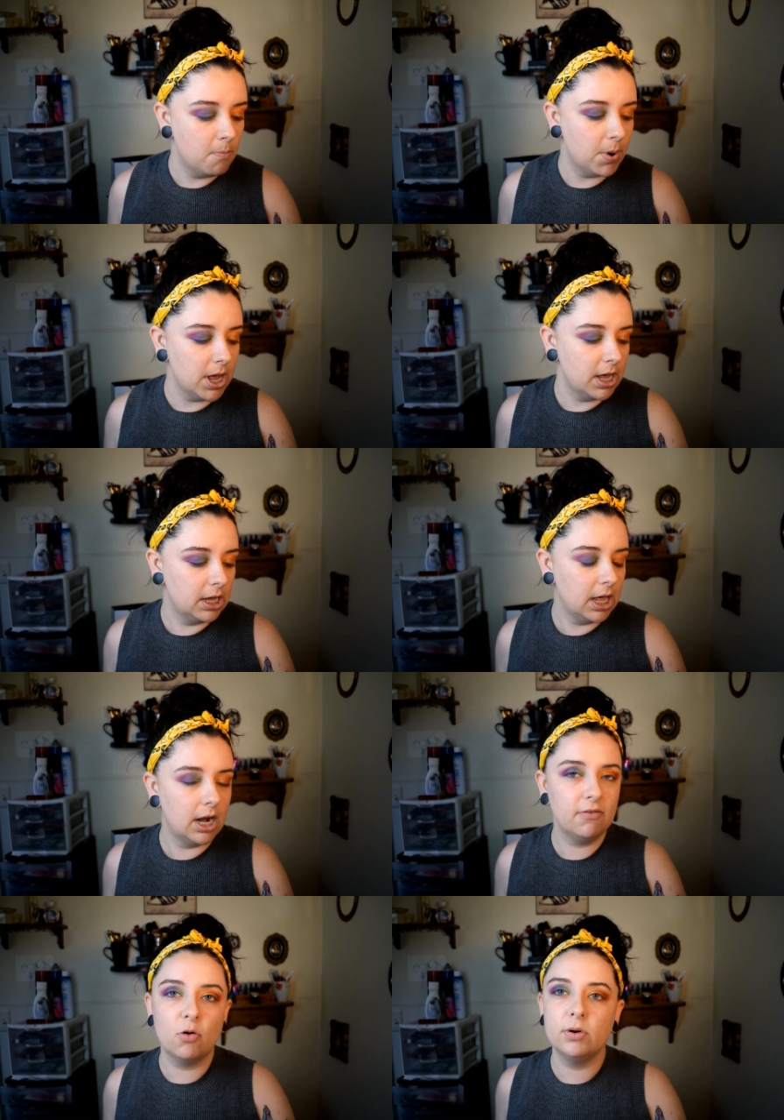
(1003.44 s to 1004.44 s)
And
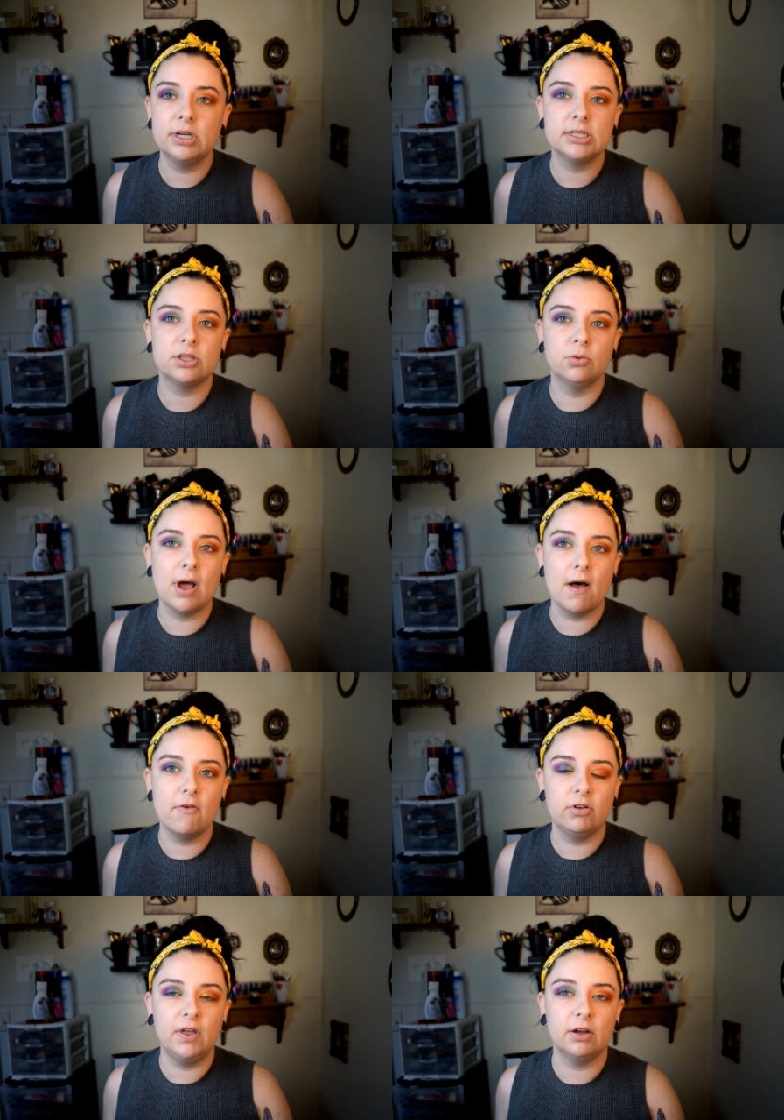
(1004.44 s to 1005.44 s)
I've always, throughout
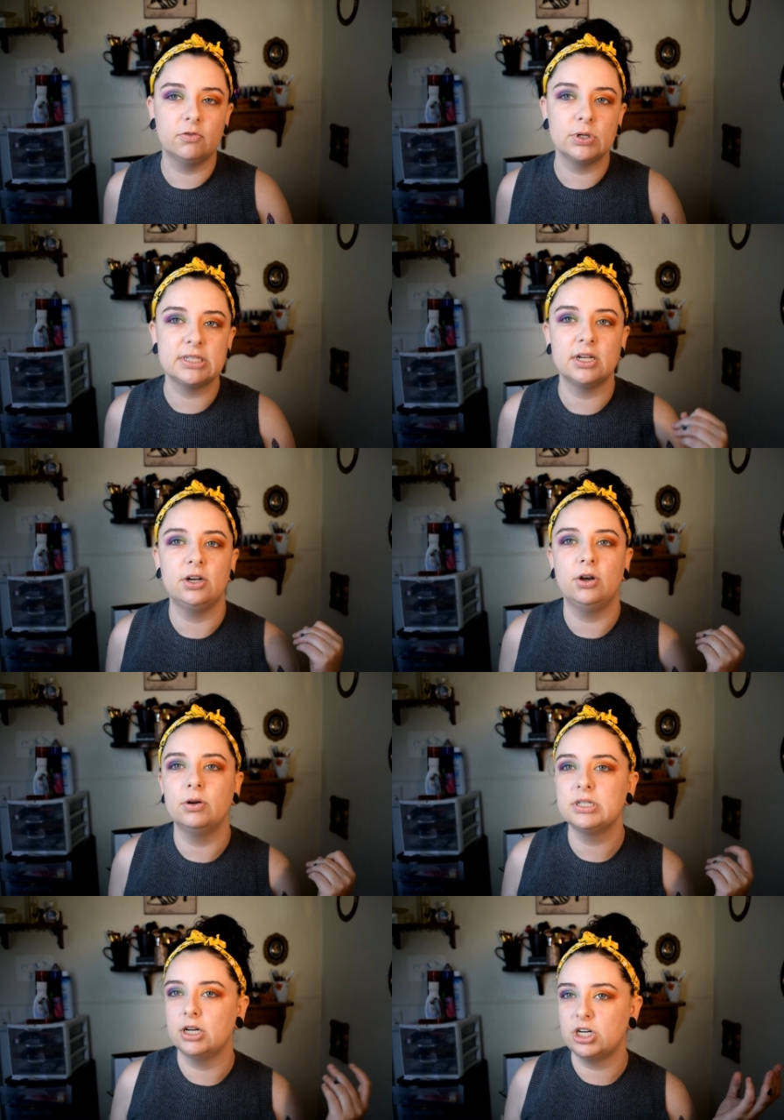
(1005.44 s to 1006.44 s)
everything, I've always said, you know,
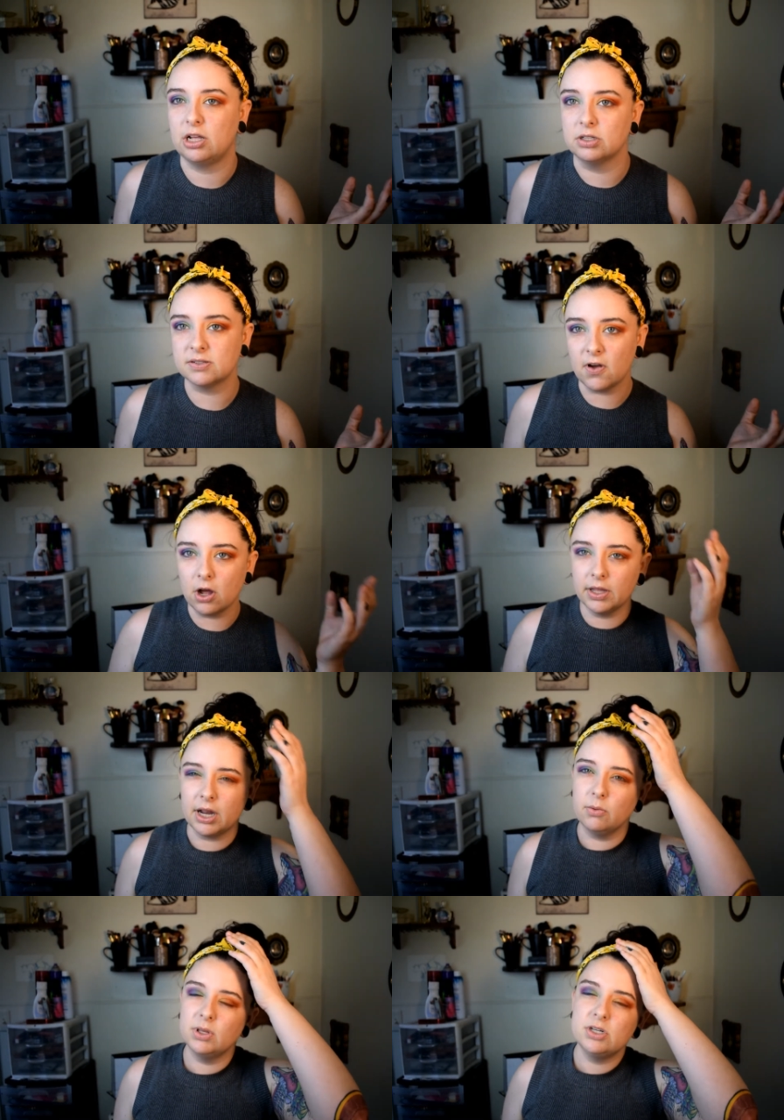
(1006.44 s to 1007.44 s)
it's not Jaclyn's fault. Like, I
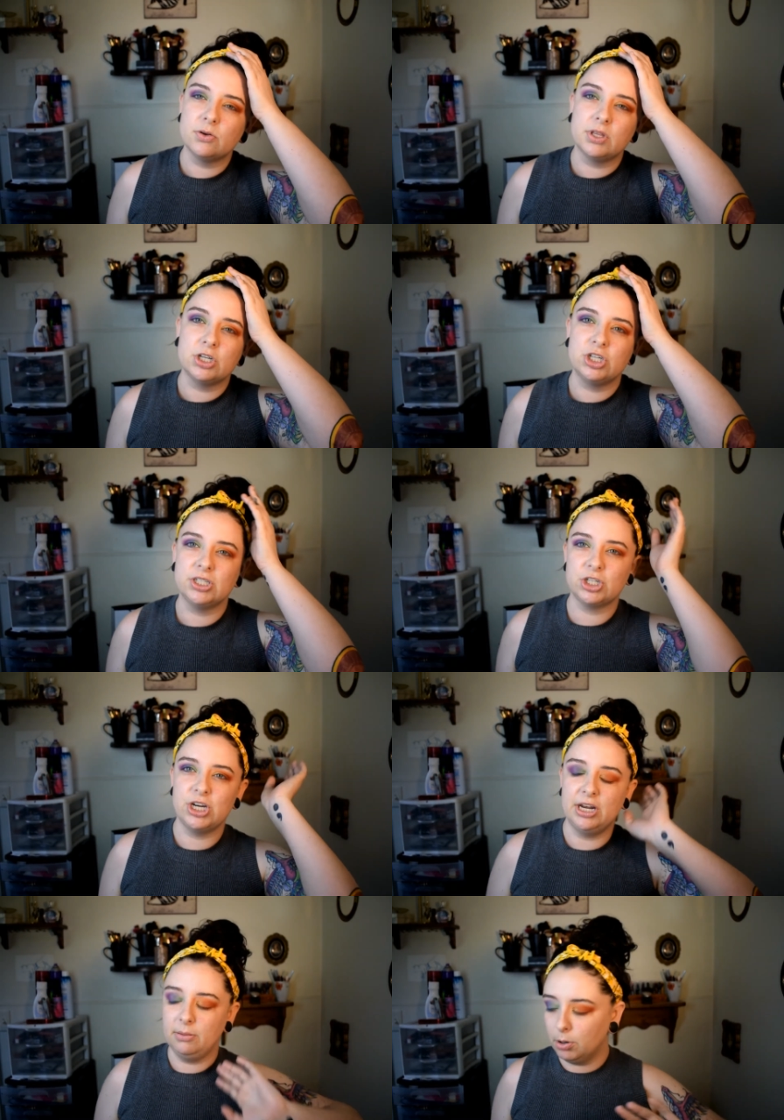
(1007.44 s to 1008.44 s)
really don't think she's a
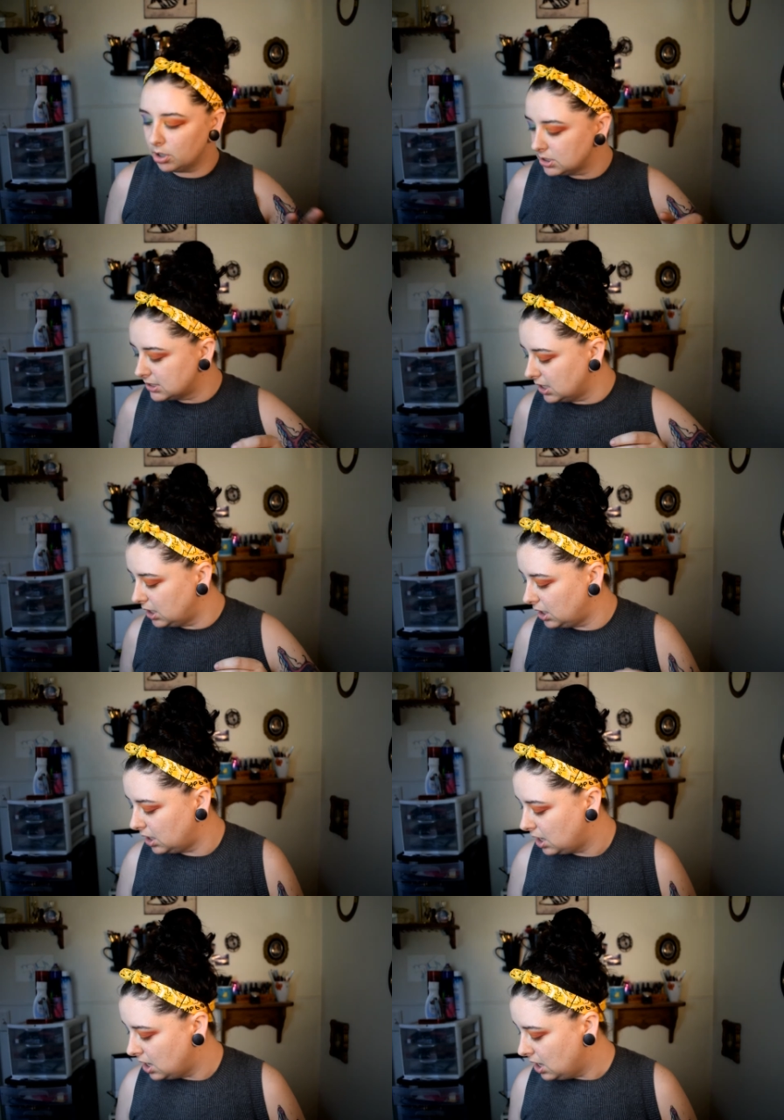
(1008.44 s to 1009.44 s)
shady person.
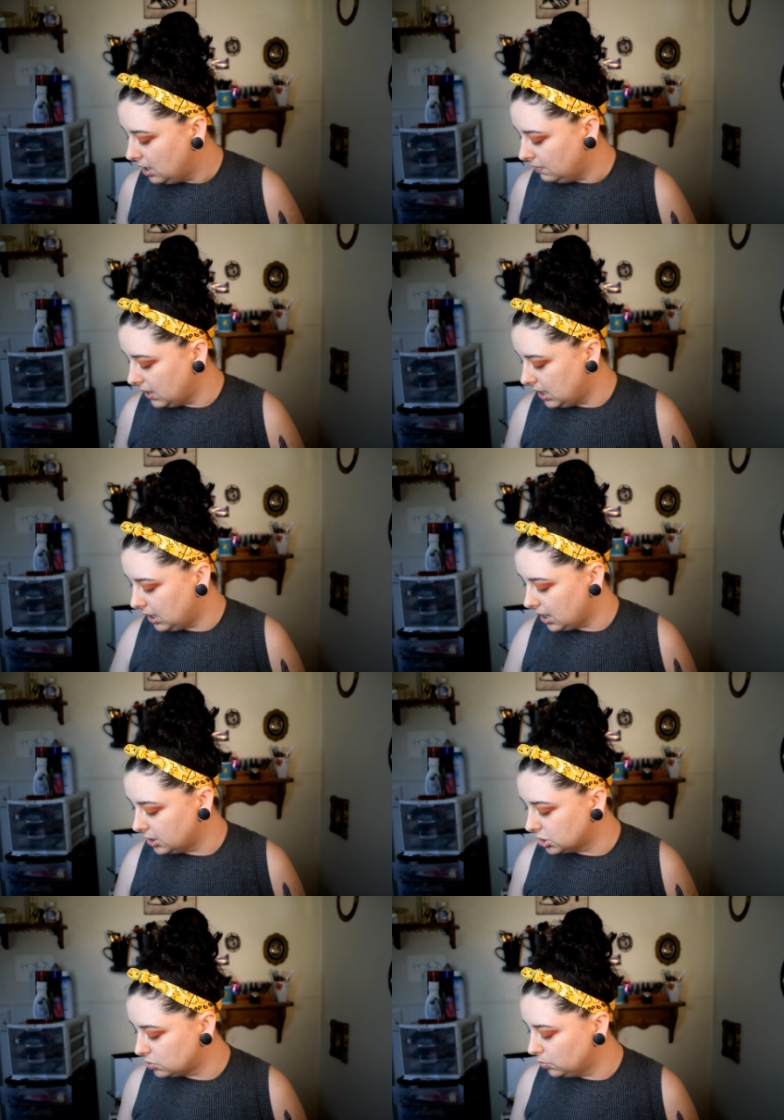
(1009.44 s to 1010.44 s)
Like, I
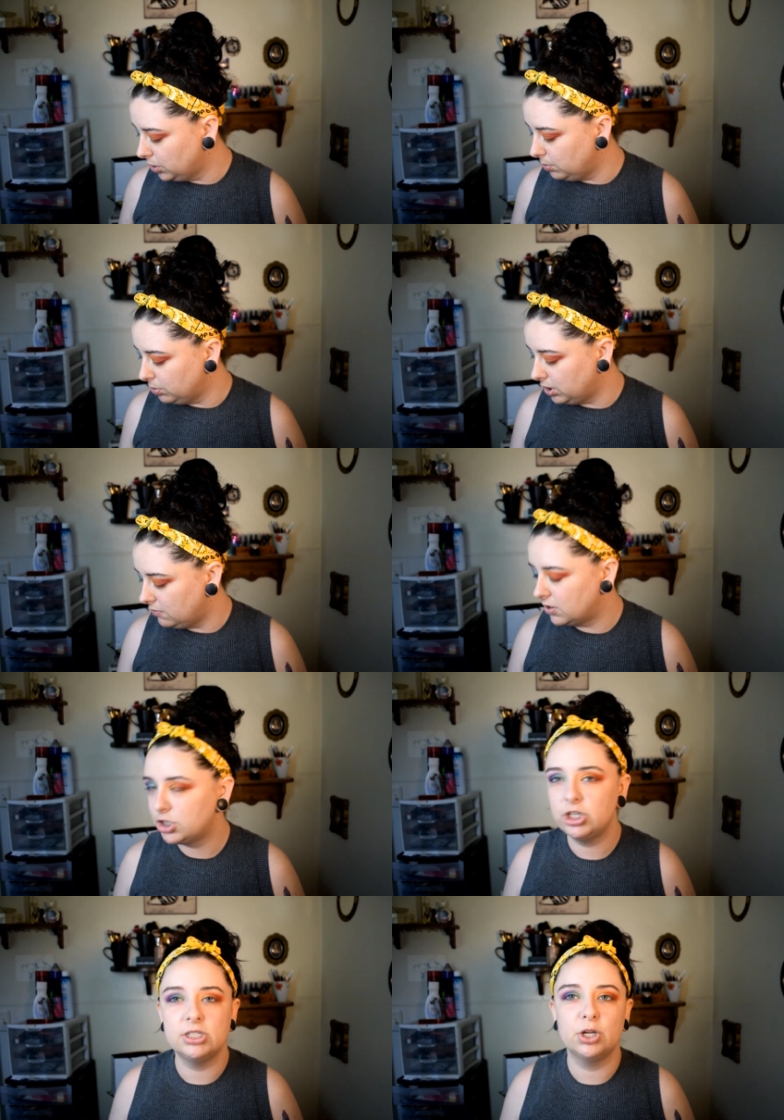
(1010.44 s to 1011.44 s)
just really believe that
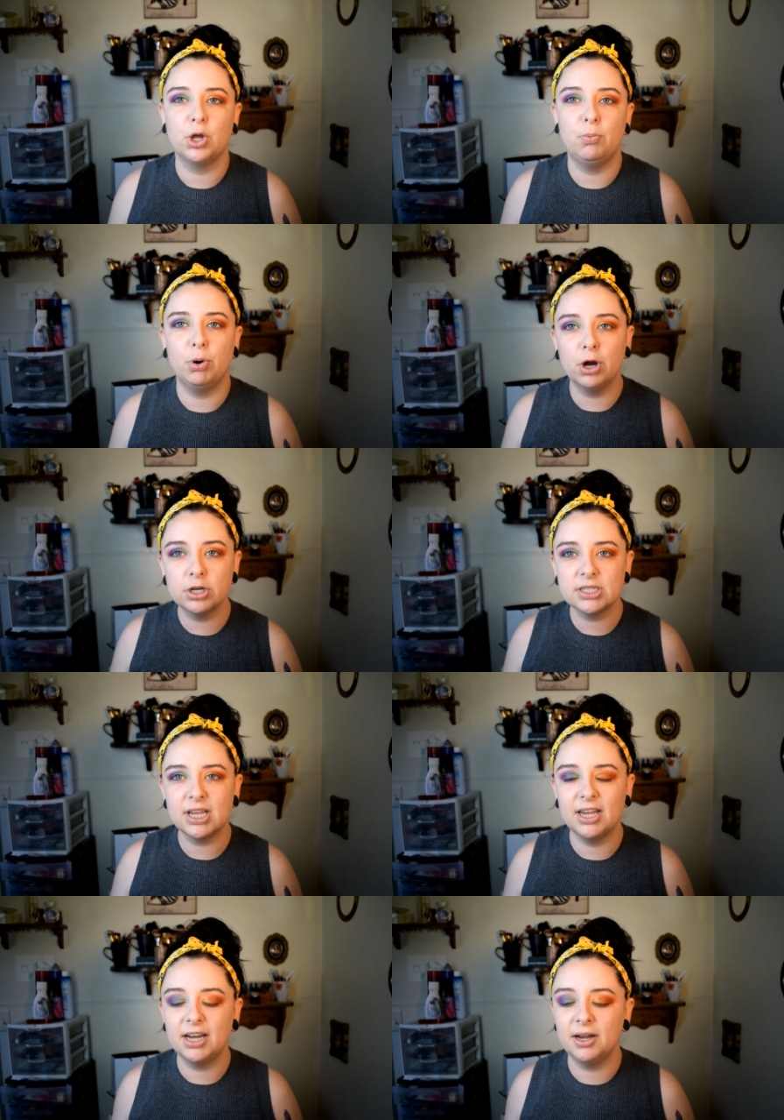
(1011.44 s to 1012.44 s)
she's a good
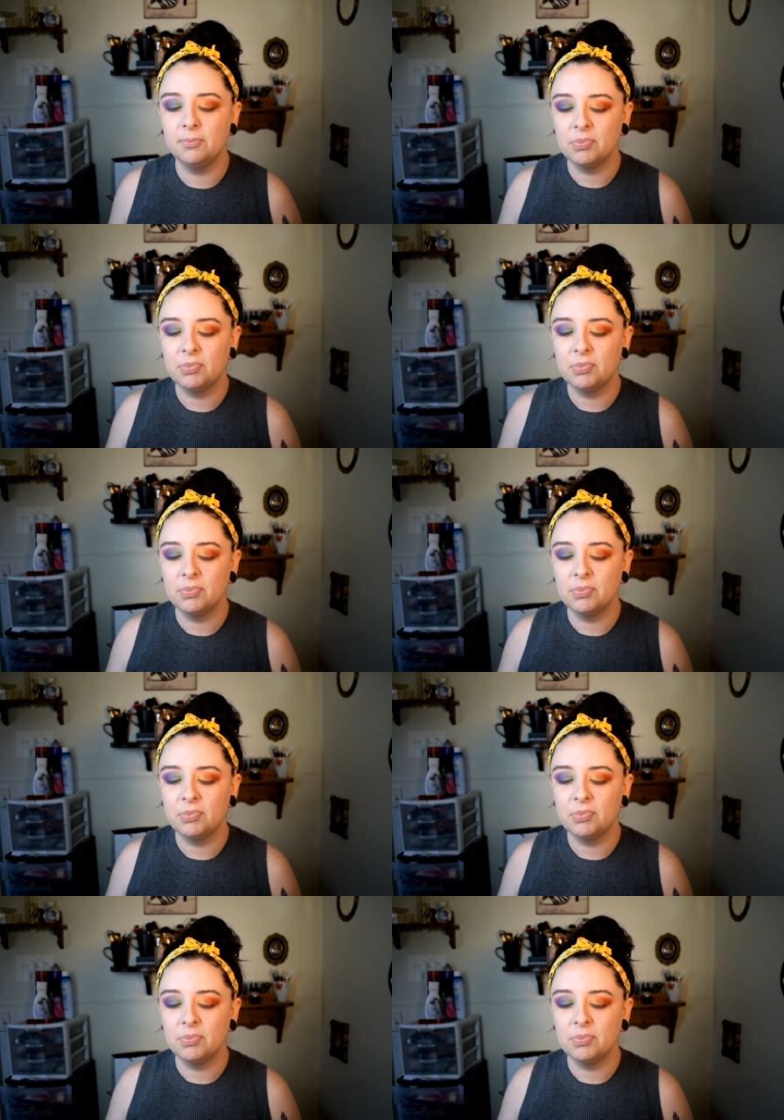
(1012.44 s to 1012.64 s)
person.